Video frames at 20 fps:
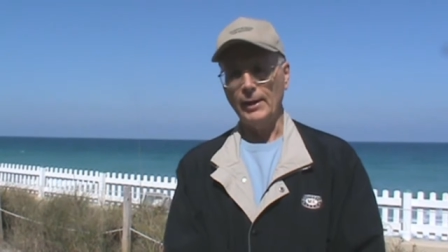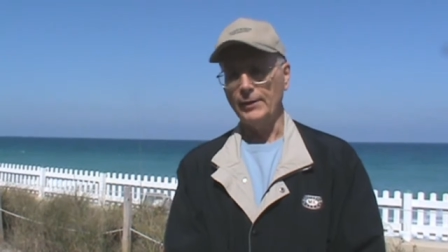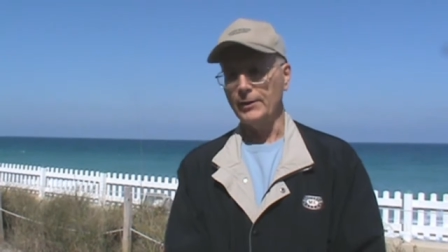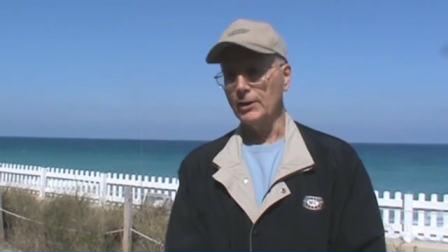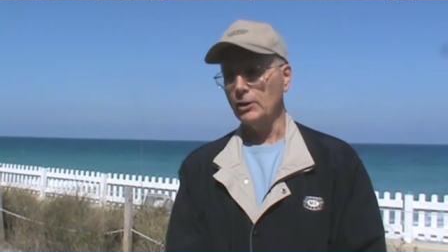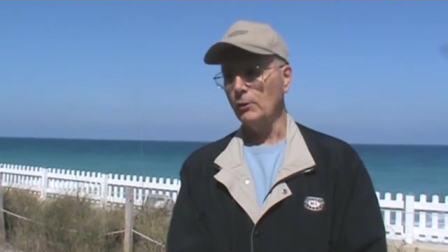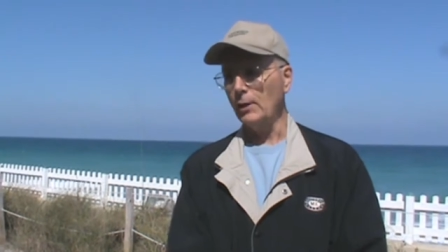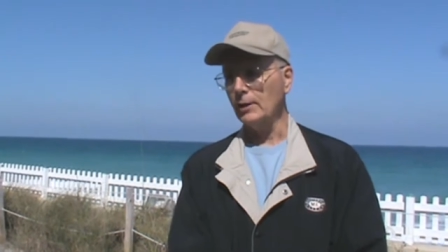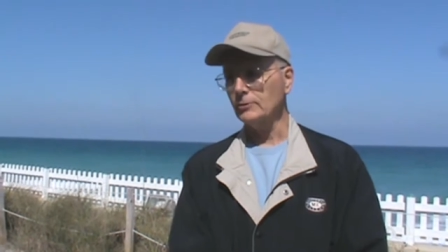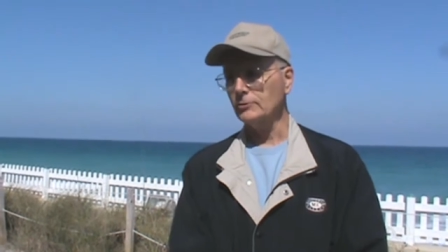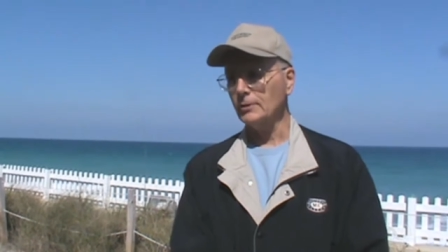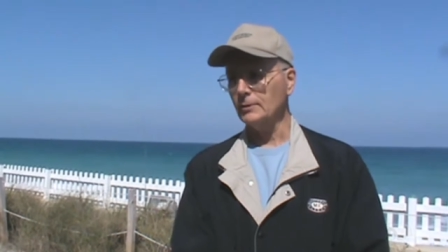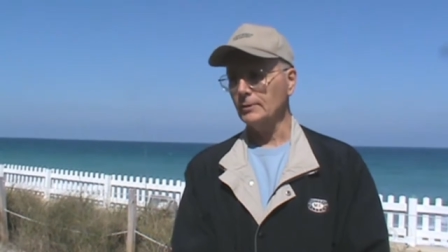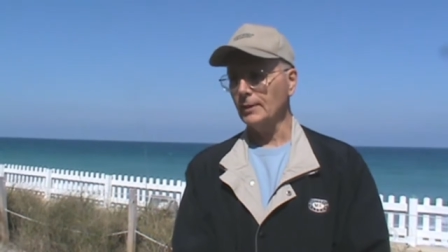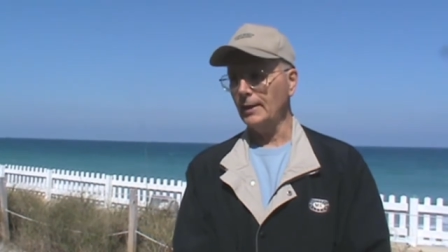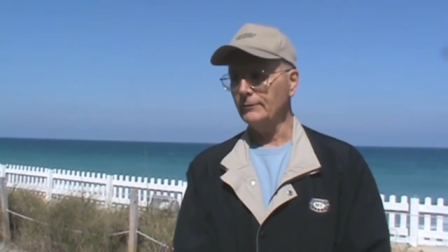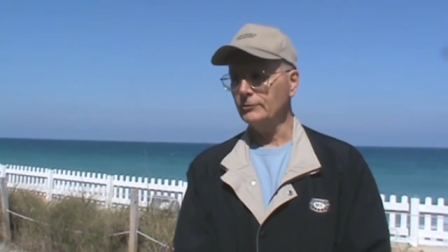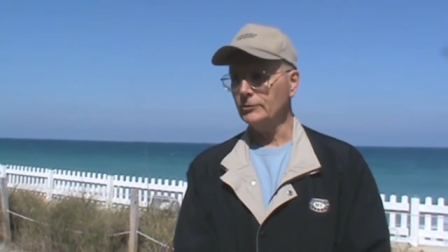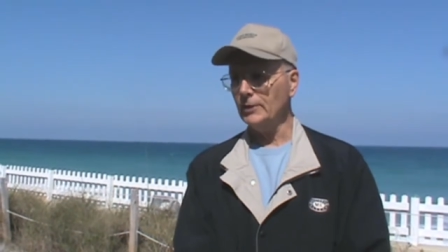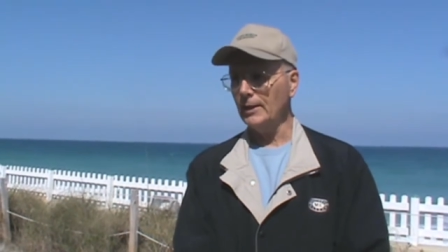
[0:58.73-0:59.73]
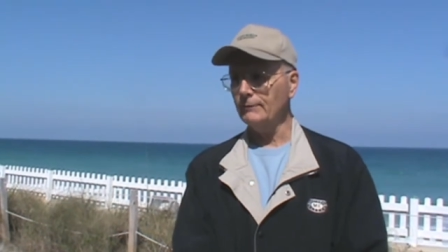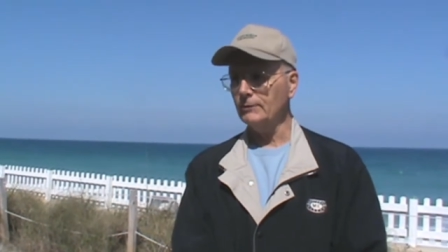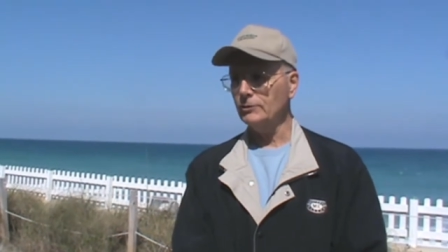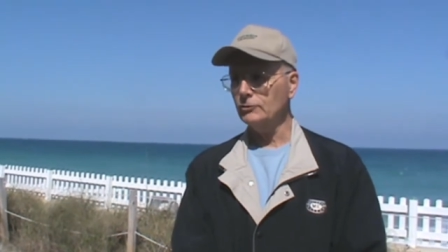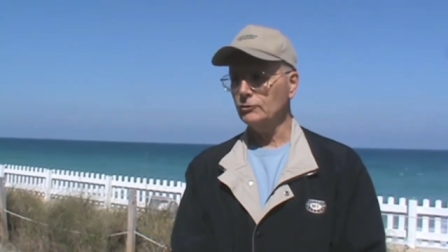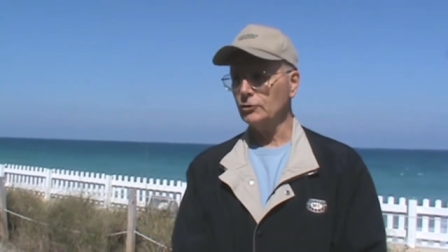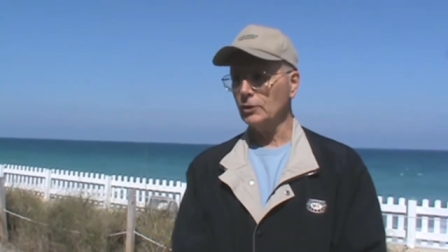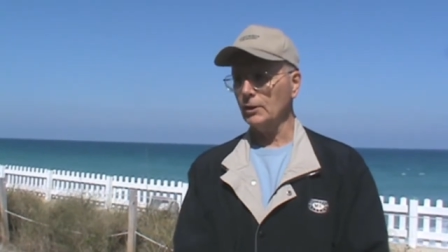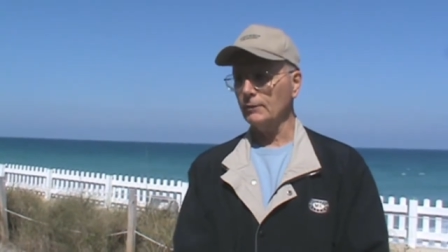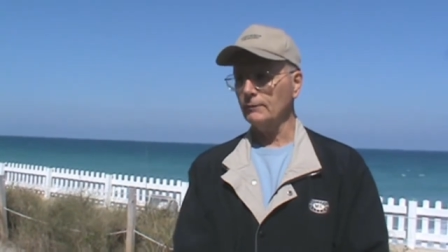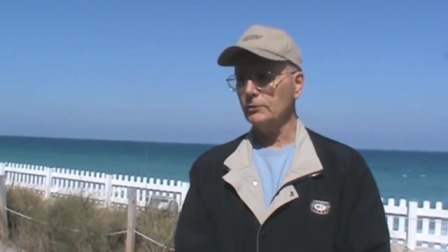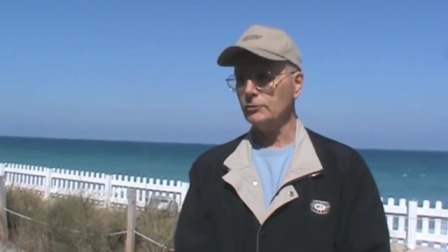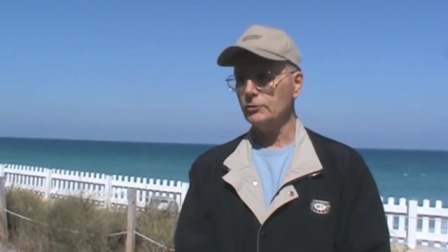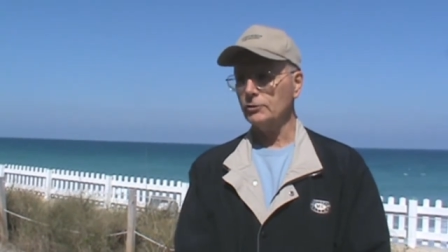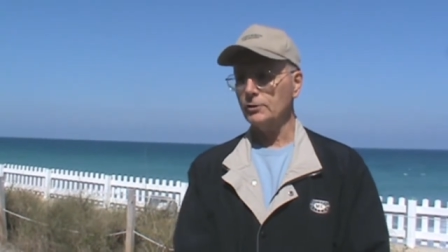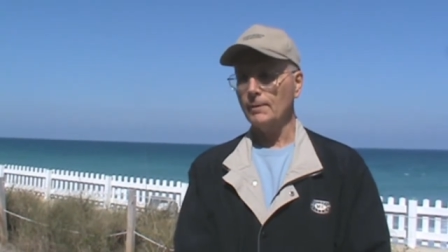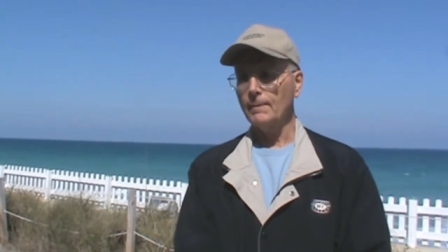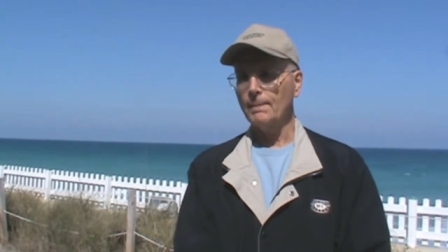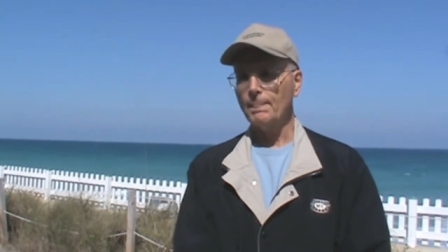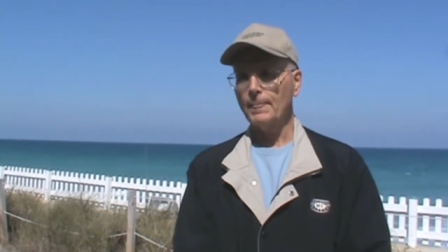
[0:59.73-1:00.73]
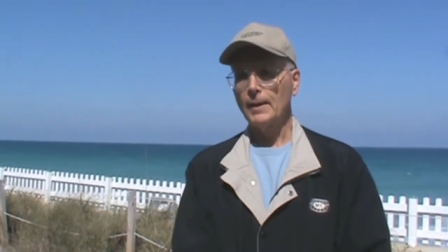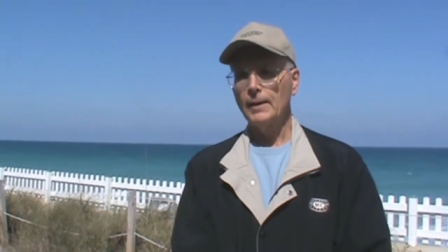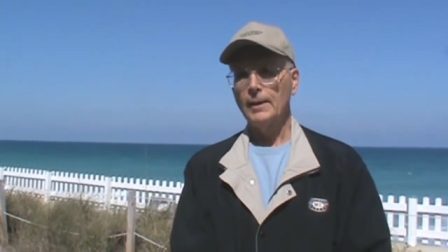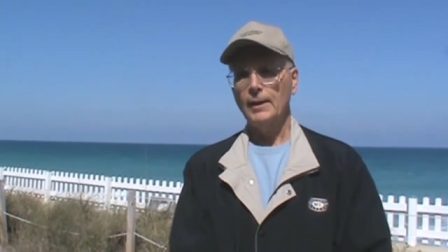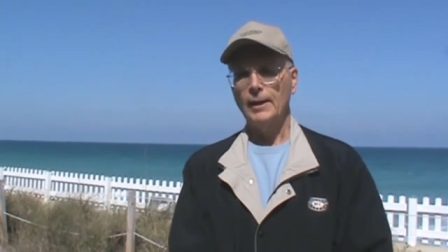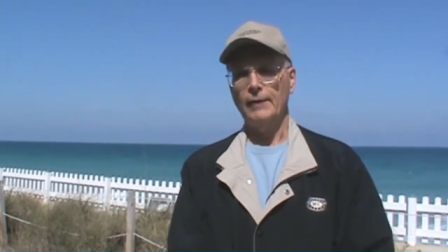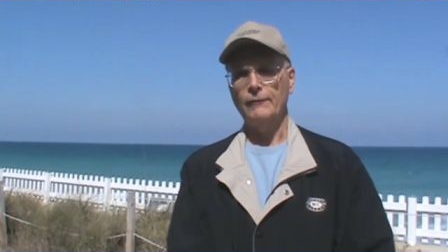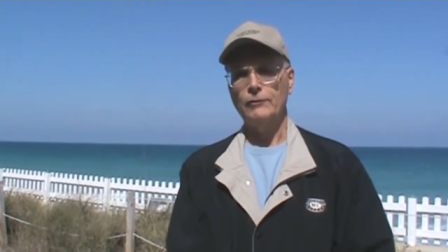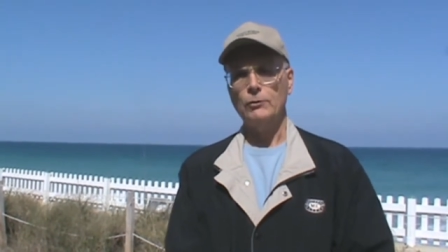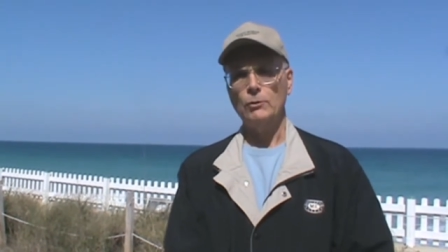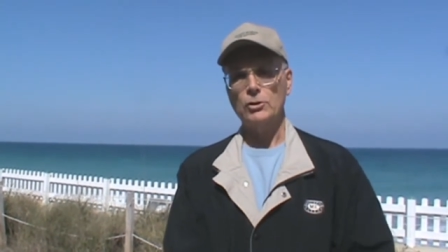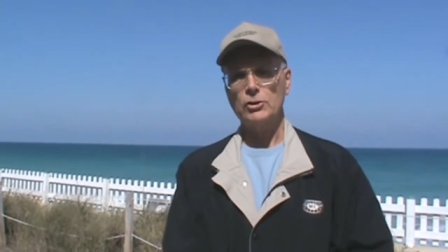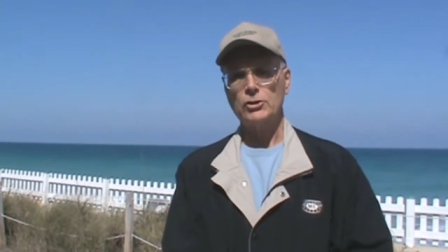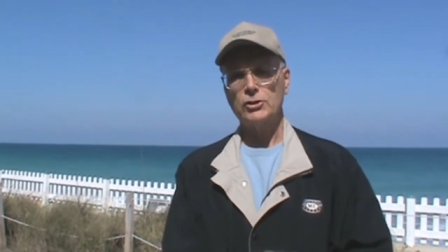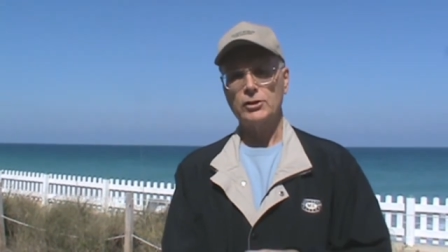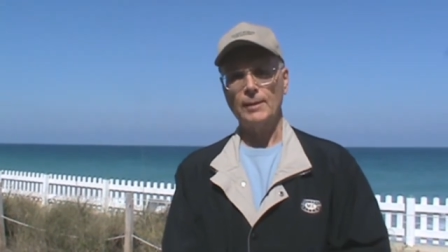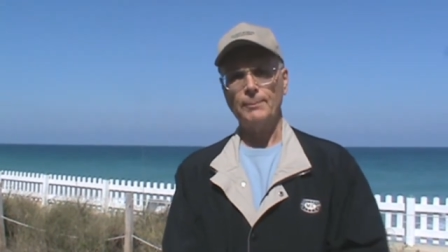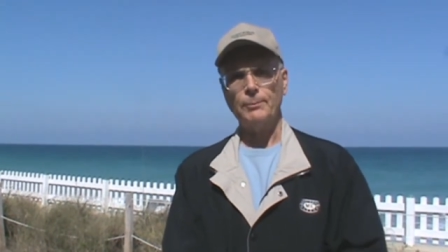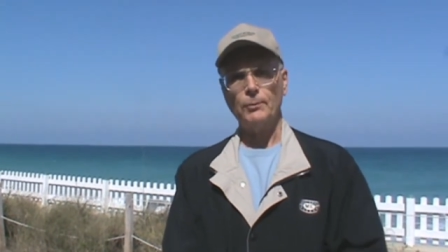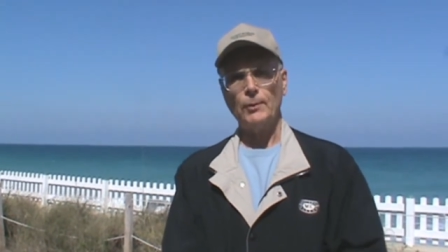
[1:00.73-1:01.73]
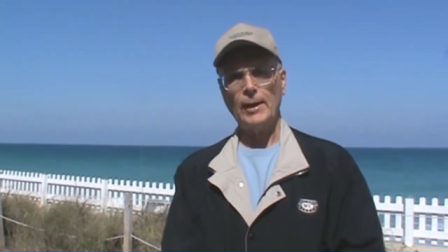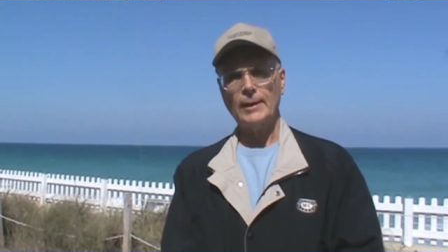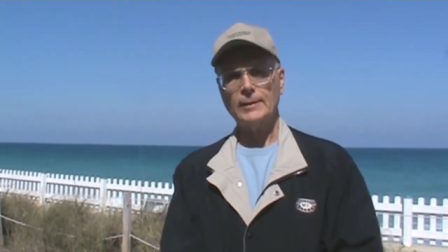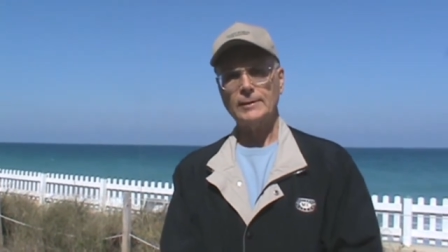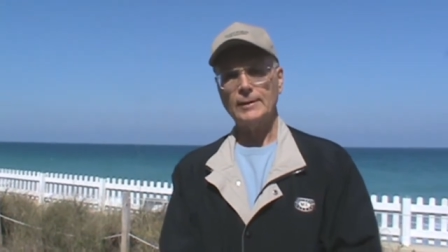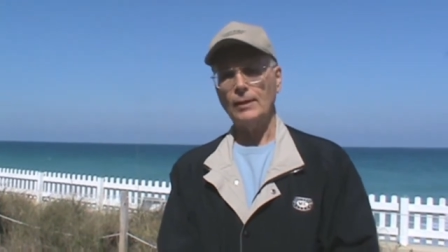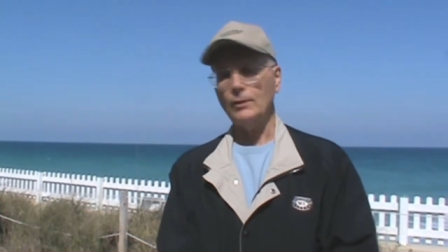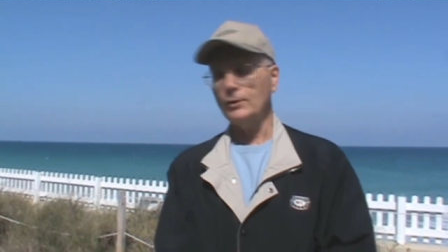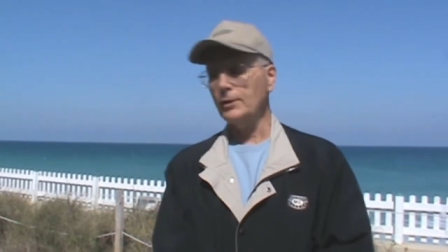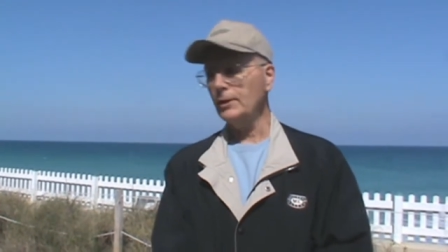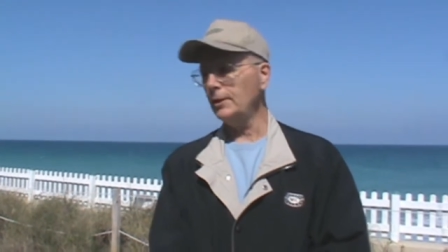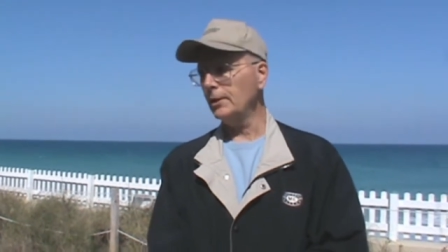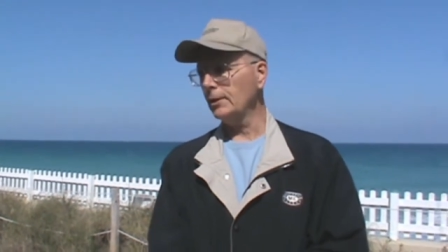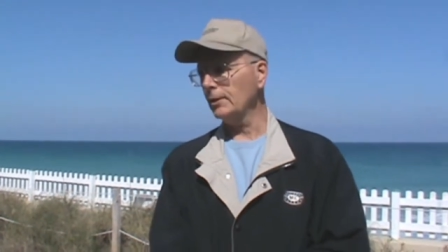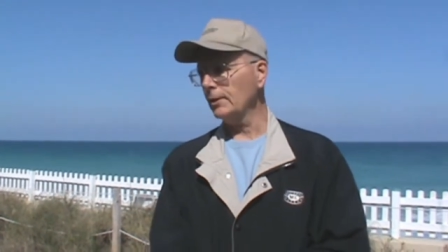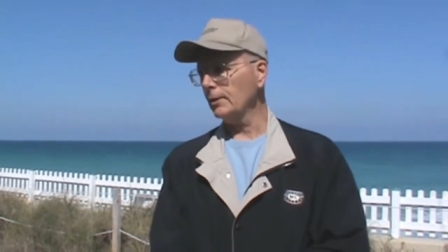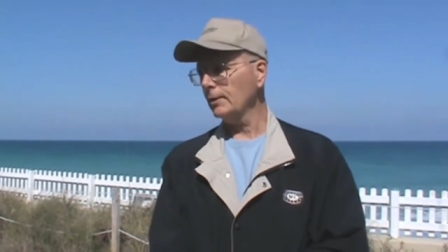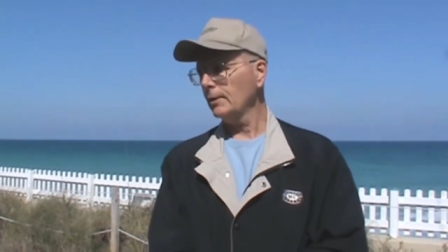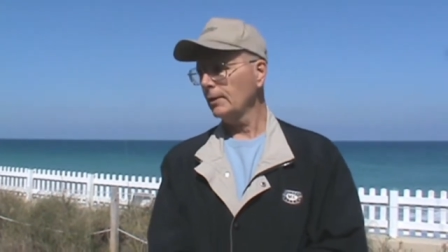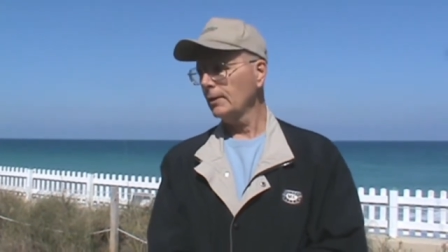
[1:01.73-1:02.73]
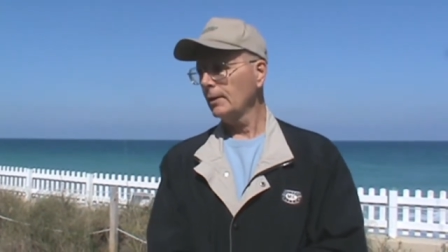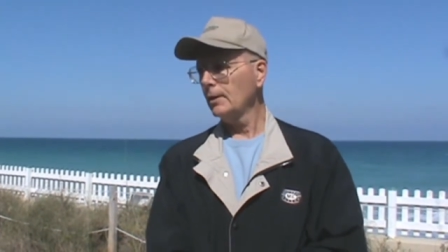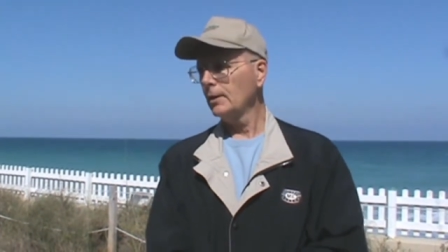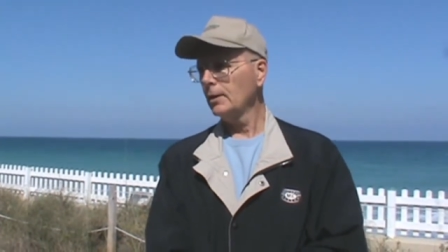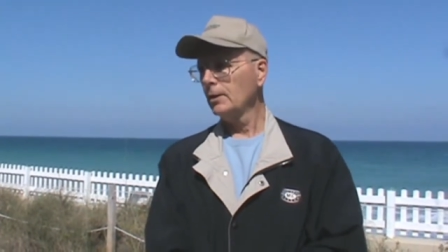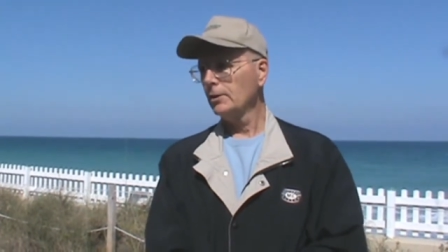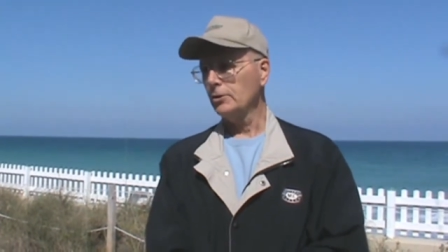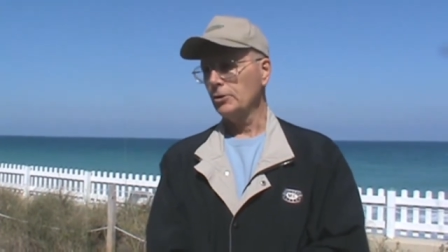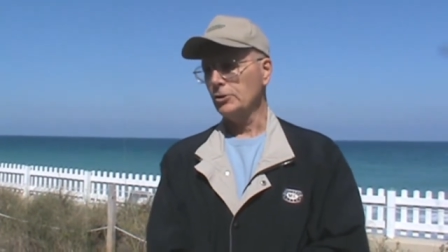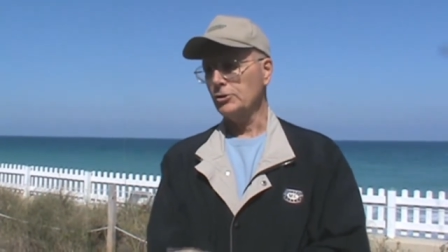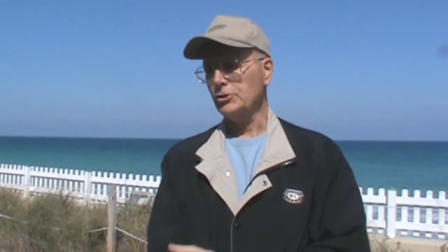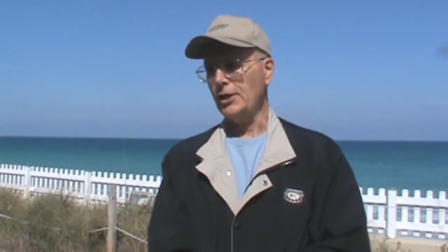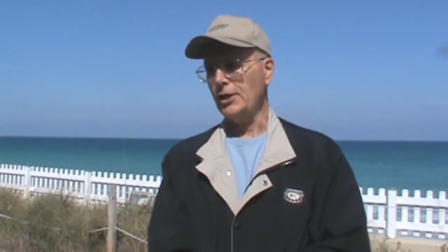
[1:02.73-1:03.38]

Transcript: by the U.S. Life Saving Service. If you were shipwrecked out here, your